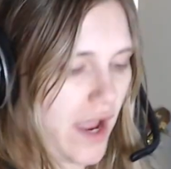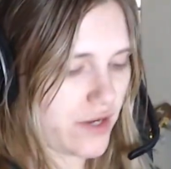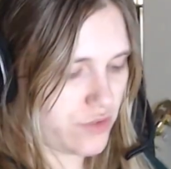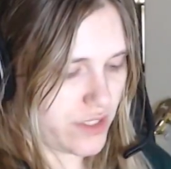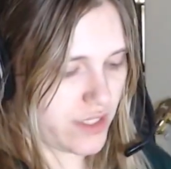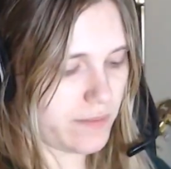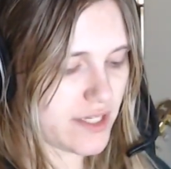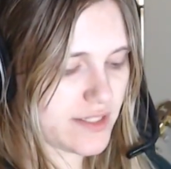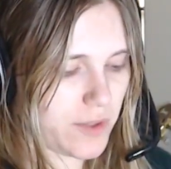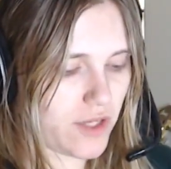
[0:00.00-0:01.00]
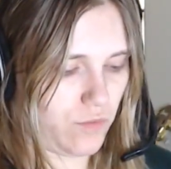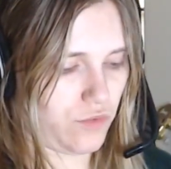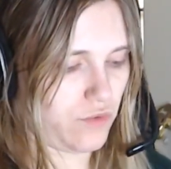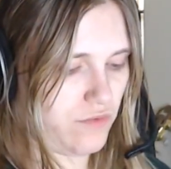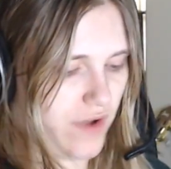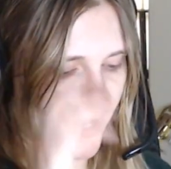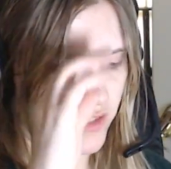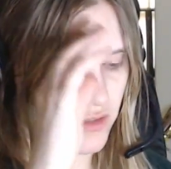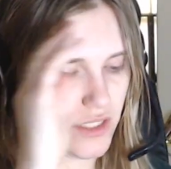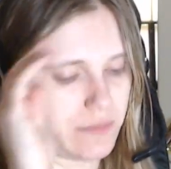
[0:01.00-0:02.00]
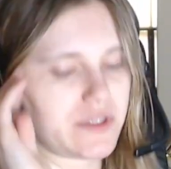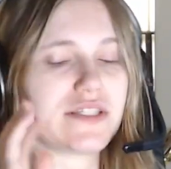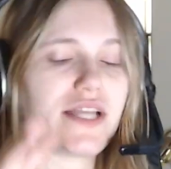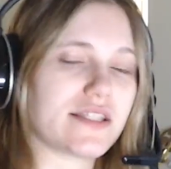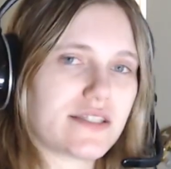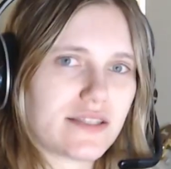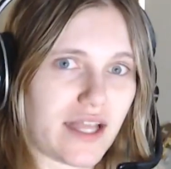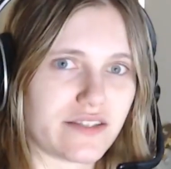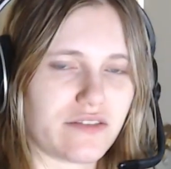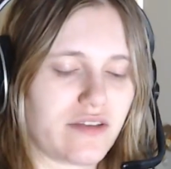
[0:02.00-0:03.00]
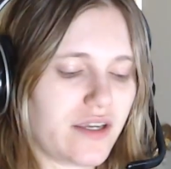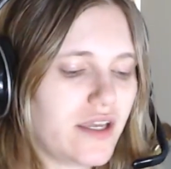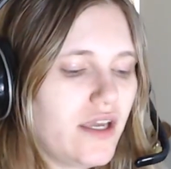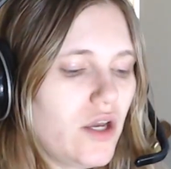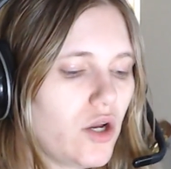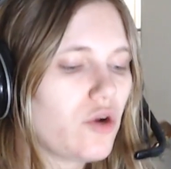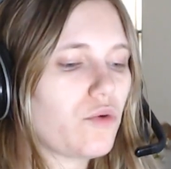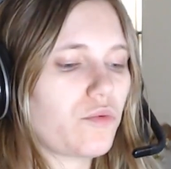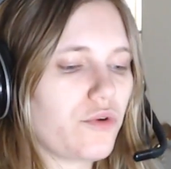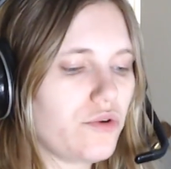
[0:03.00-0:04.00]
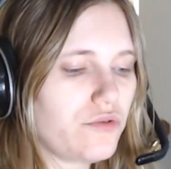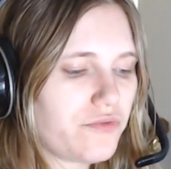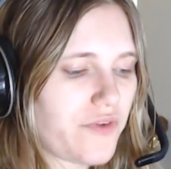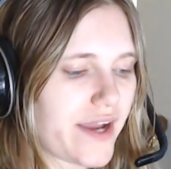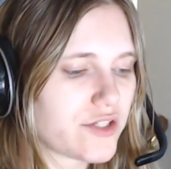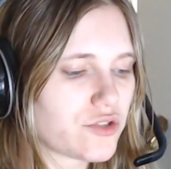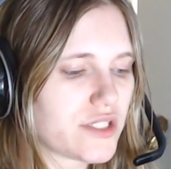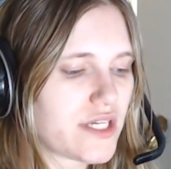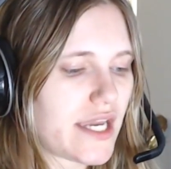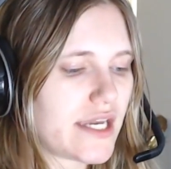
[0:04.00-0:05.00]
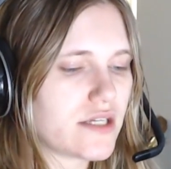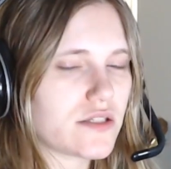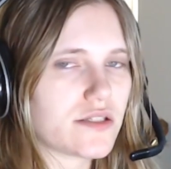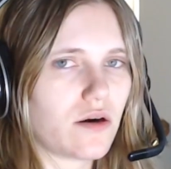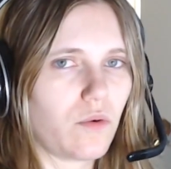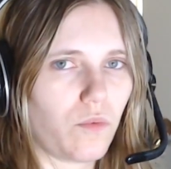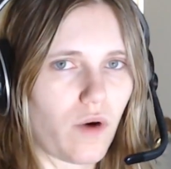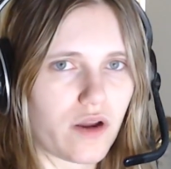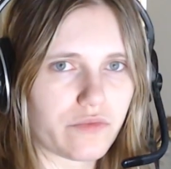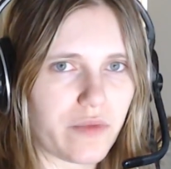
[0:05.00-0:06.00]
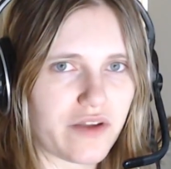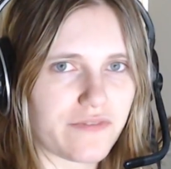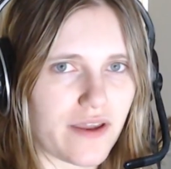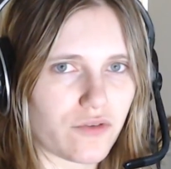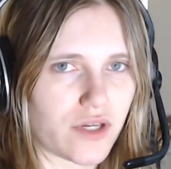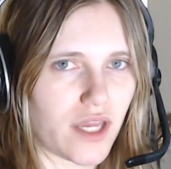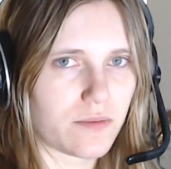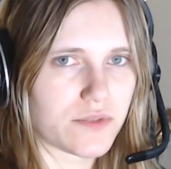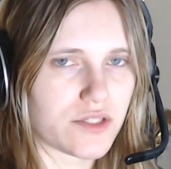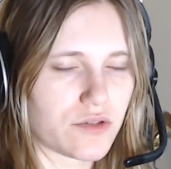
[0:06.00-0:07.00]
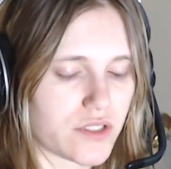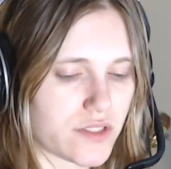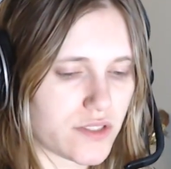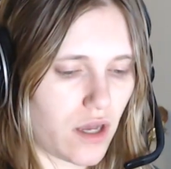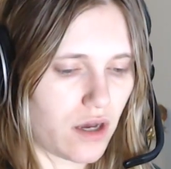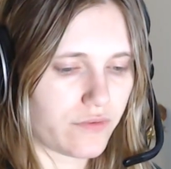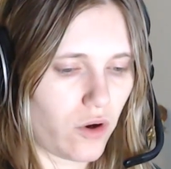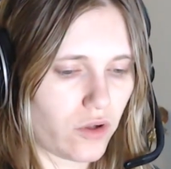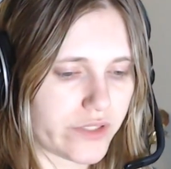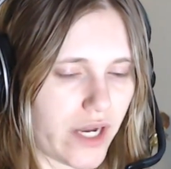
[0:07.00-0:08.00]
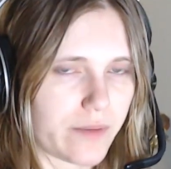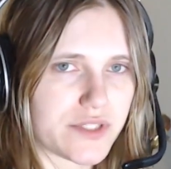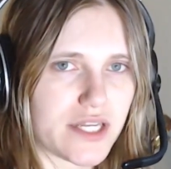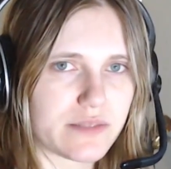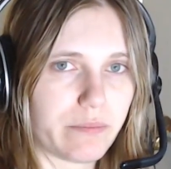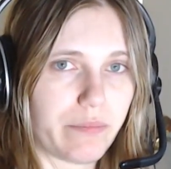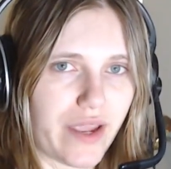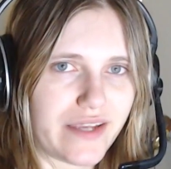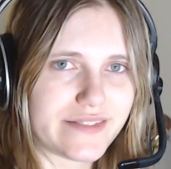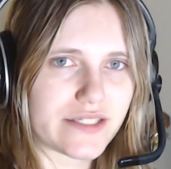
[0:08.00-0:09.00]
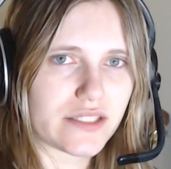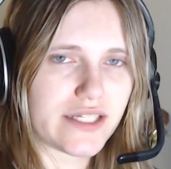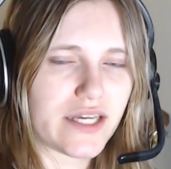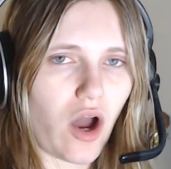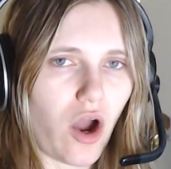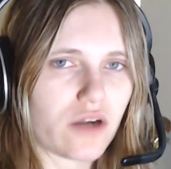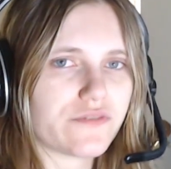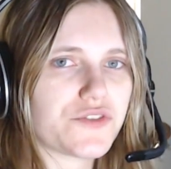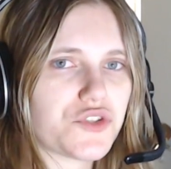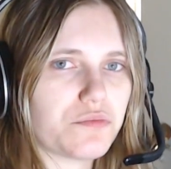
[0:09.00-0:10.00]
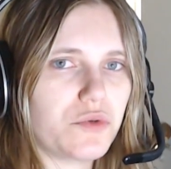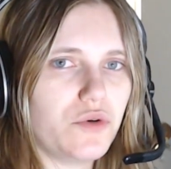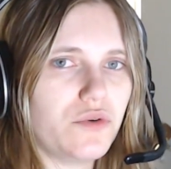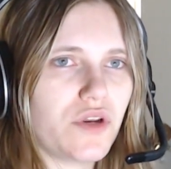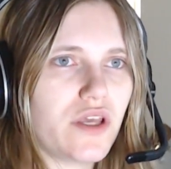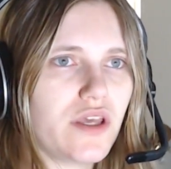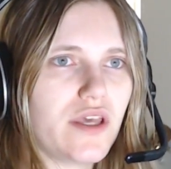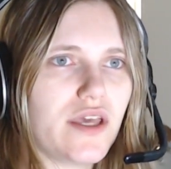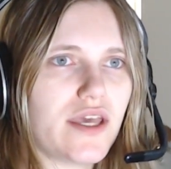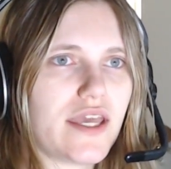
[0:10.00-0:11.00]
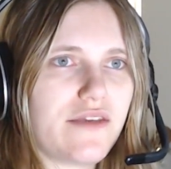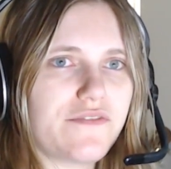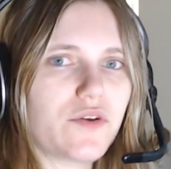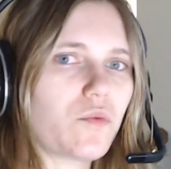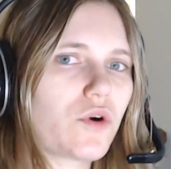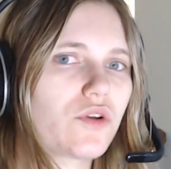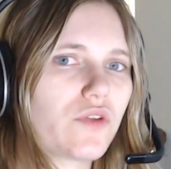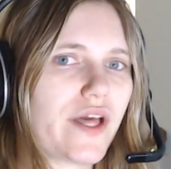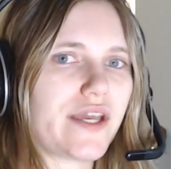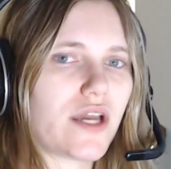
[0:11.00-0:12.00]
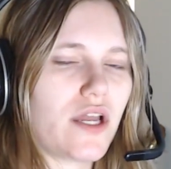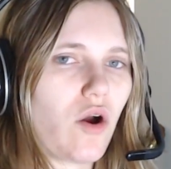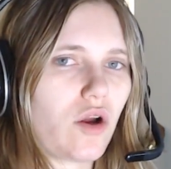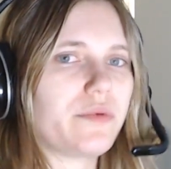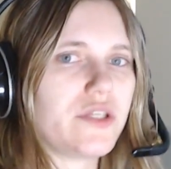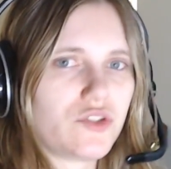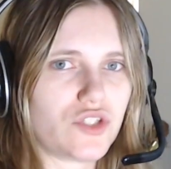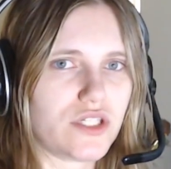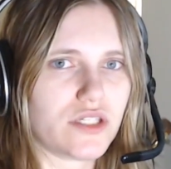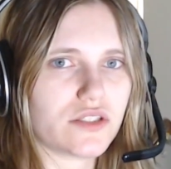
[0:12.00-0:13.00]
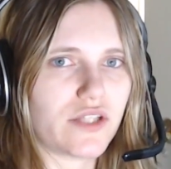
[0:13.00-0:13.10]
Factory. Let me explain Rune Factory because that's the thing. Rune Factory is one of my favorite game series of all times. It's basically Harvest Moon if it were like an RPG.